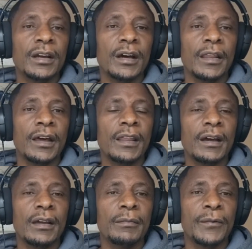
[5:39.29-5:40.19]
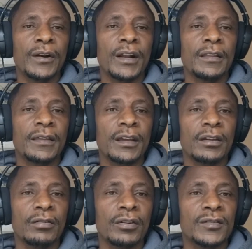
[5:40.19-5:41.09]
other important thing
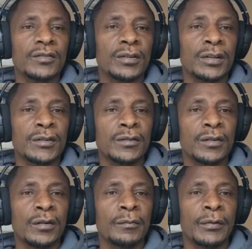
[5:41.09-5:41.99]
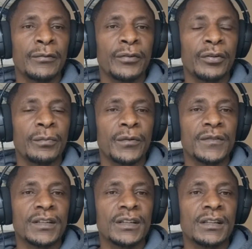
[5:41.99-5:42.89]
you also need to know before we
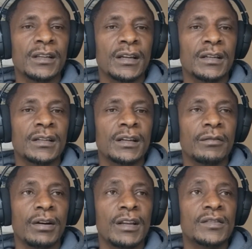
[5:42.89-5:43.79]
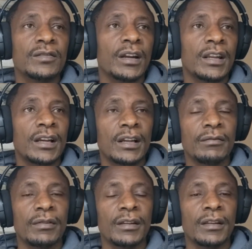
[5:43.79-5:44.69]
proceed is that once you are
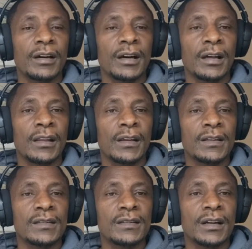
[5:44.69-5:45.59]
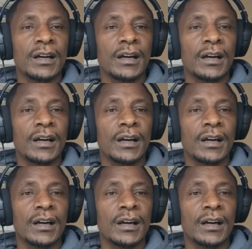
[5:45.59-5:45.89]
dealing with these